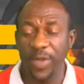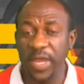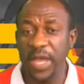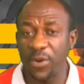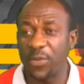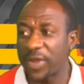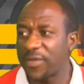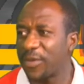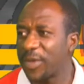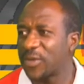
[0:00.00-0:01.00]
inappropriate for
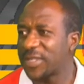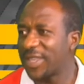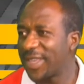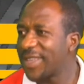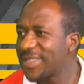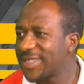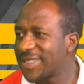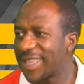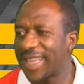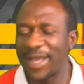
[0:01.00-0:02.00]
me to say yes.
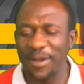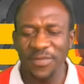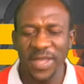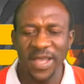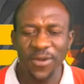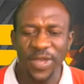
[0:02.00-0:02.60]
We